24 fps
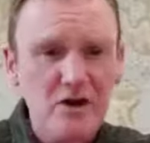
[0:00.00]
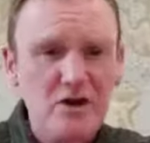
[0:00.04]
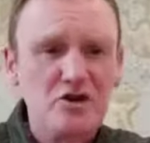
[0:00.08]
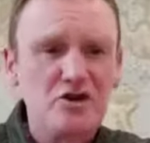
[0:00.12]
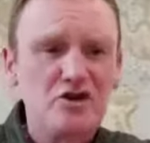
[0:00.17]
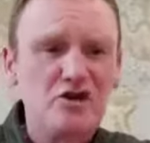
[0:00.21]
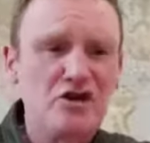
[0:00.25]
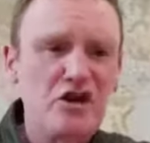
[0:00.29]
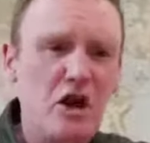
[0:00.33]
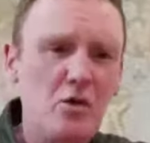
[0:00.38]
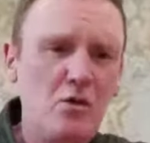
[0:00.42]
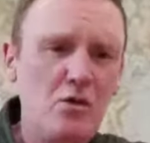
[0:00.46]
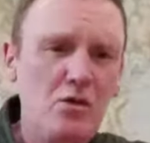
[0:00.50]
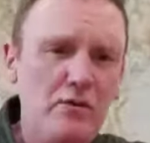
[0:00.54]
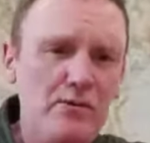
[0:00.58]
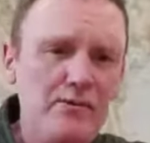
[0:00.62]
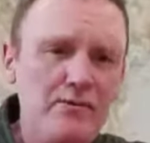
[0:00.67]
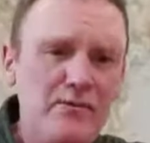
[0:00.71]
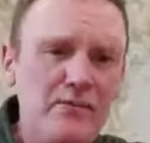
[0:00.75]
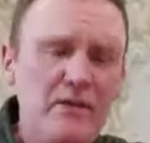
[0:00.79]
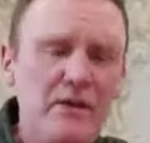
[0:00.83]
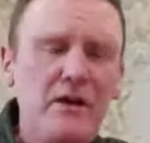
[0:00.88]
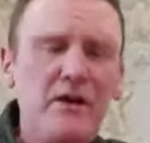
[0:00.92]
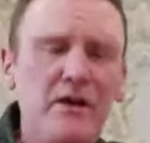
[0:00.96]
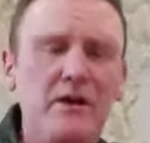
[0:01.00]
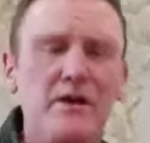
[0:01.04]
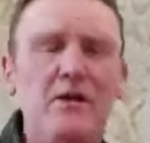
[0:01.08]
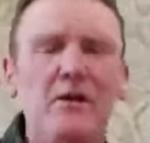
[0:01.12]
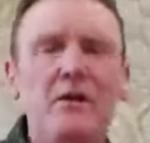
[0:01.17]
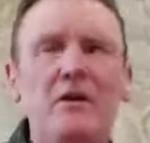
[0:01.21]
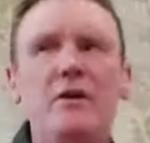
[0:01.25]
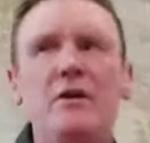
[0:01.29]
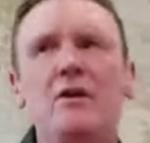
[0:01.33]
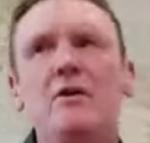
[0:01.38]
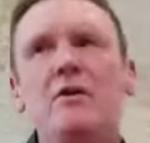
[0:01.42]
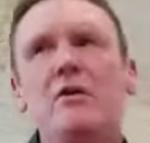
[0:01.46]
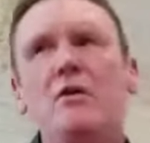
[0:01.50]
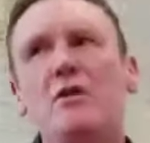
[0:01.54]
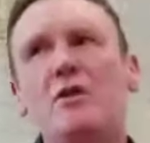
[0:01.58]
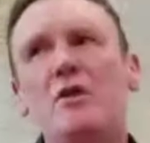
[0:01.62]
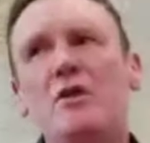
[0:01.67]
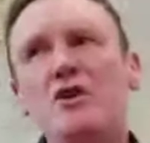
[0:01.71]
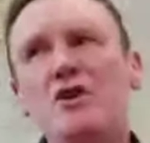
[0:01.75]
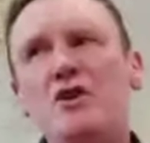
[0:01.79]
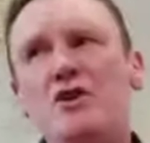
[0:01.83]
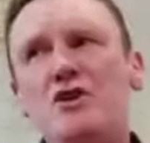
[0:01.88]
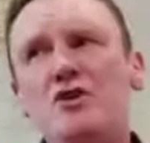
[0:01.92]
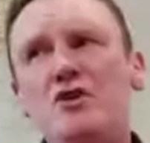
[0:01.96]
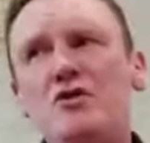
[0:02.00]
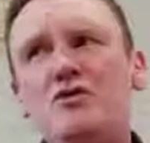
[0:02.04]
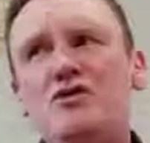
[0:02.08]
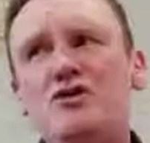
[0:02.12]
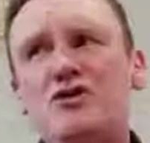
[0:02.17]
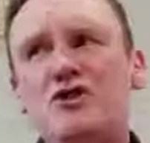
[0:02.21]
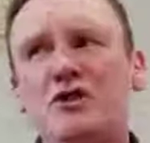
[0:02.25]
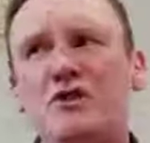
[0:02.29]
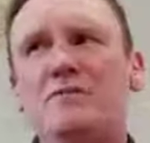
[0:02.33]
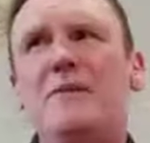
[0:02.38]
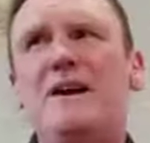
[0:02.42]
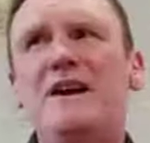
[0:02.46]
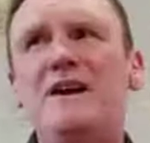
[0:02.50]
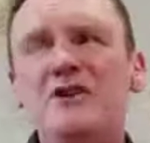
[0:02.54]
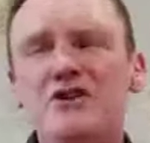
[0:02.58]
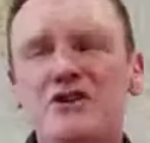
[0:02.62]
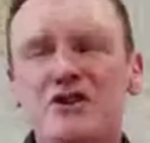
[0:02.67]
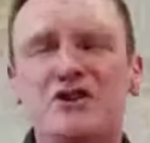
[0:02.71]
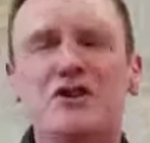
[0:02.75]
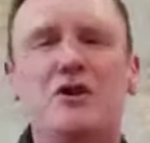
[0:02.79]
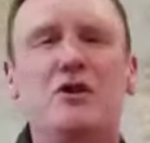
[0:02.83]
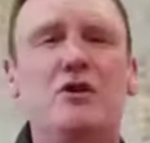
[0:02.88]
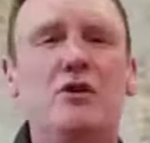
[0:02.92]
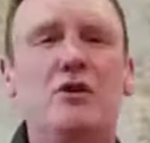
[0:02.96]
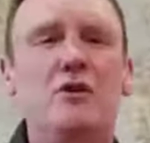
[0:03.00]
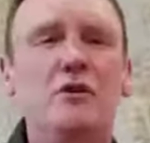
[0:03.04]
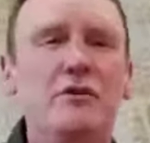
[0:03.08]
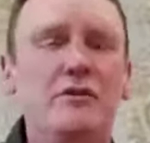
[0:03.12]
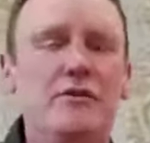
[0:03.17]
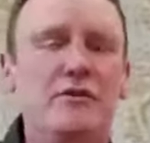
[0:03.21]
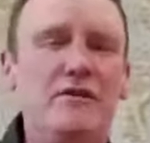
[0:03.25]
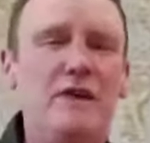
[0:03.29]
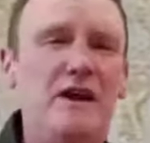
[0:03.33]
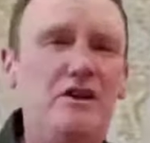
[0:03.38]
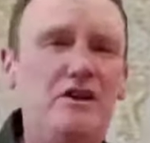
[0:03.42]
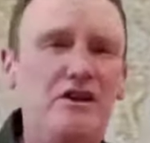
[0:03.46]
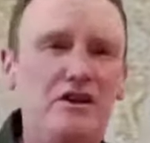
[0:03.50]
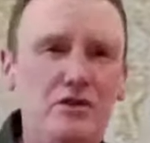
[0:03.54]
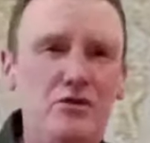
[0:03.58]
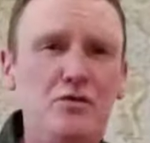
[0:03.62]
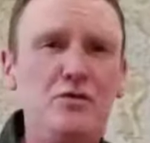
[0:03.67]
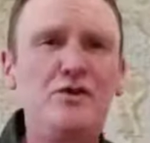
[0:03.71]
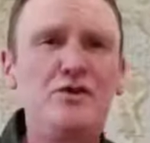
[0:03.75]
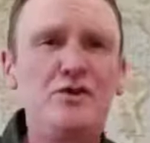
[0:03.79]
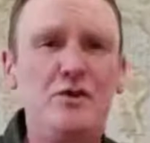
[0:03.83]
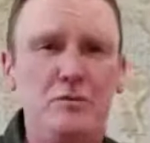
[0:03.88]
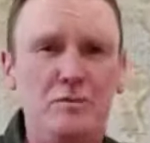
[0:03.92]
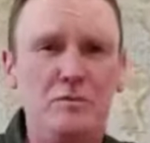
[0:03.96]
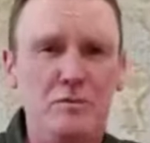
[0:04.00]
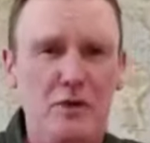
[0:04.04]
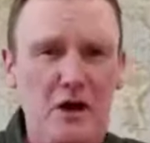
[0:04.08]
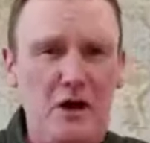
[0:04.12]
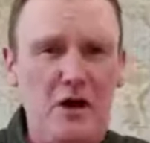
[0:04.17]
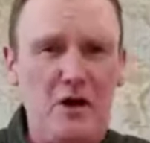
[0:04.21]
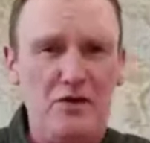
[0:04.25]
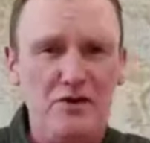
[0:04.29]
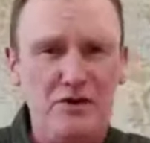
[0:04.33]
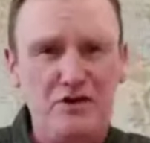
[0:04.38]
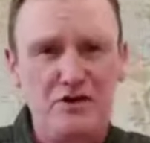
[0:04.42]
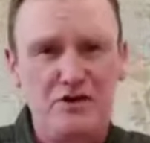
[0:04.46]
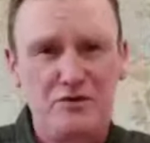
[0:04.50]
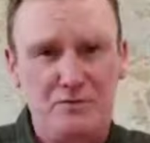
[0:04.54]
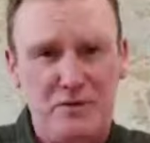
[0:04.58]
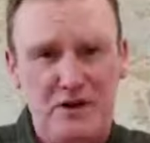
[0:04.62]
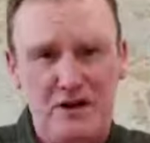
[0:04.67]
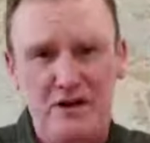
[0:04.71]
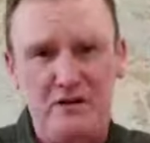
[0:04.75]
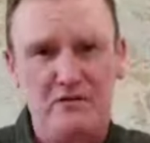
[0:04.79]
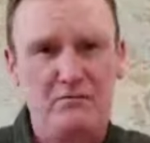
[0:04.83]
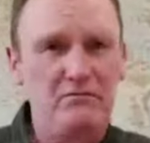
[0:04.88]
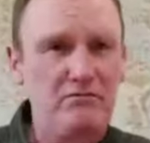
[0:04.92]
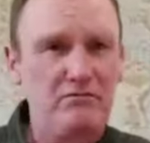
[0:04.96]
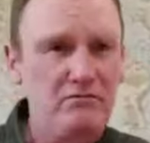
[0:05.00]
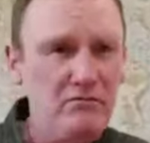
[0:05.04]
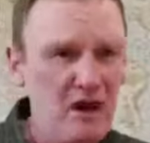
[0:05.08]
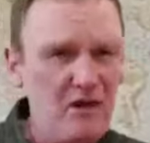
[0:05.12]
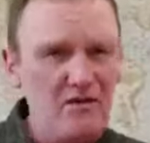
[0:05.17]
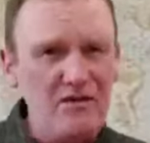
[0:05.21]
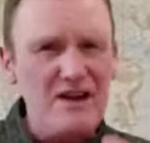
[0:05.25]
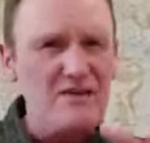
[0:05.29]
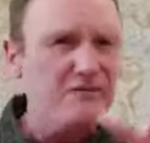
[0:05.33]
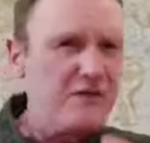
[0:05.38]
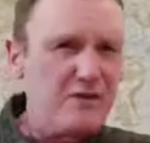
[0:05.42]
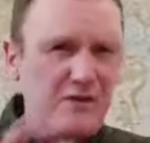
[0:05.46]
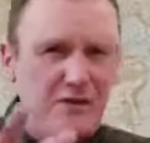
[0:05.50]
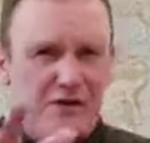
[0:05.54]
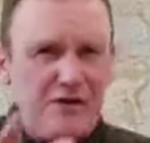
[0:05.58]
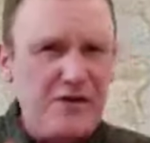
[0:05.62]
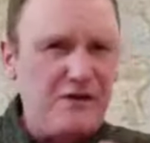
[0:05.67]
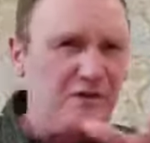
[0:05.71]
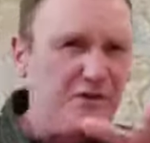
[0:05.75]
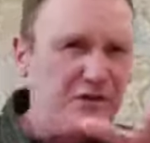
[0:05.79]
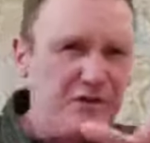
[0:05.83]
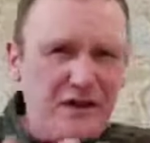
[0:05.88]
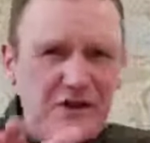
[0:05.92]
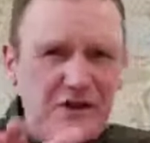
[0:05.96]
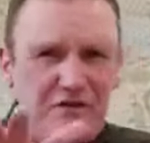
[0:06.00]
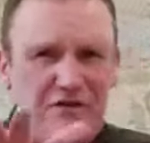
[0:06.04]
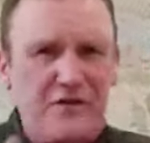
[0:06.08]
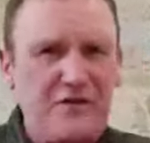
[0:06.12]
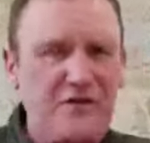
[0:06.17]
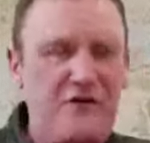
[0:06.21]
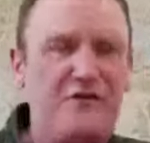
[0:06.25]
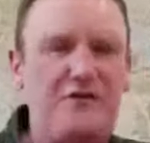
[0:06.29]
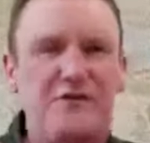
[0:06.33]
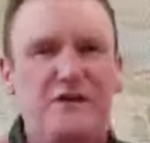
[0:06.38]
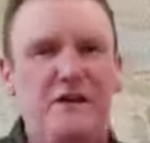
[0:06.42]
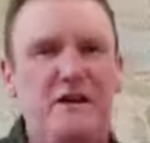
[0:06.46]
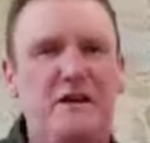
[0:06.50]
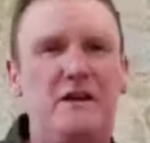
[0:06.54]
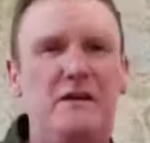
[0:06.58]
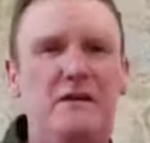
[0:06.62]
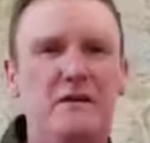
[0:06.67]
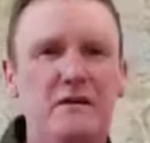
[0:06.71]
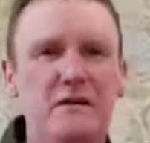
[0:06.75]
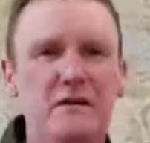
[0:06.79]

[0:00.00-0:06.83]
So you should make sure that you and your partner speak around 50-50.